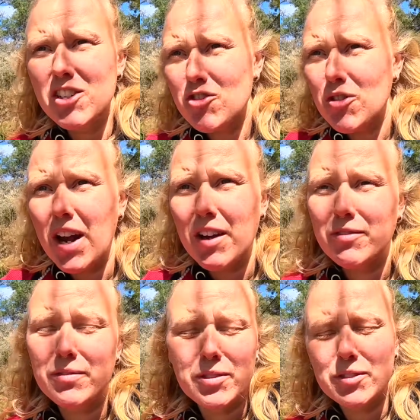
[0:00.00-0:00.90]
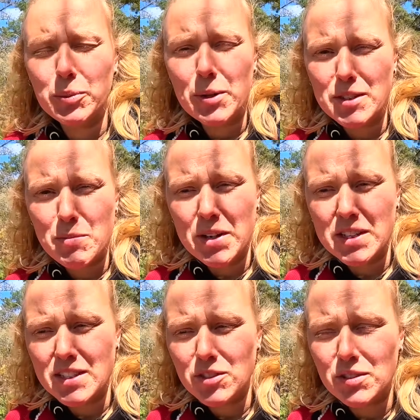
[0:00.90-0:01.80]
drive 20
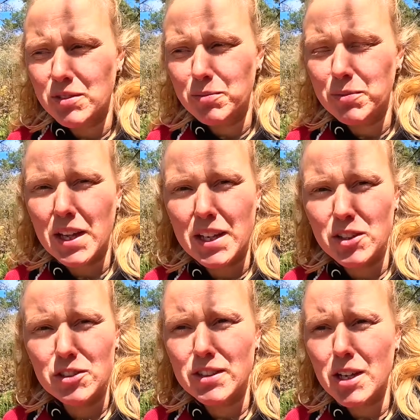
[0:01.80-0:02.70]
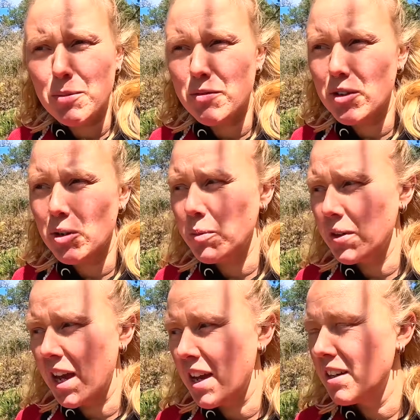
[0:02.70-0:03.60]
minutes and take it to the tip if you don't
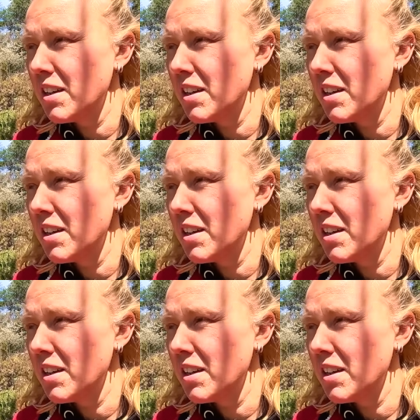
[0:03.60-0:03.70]
want it?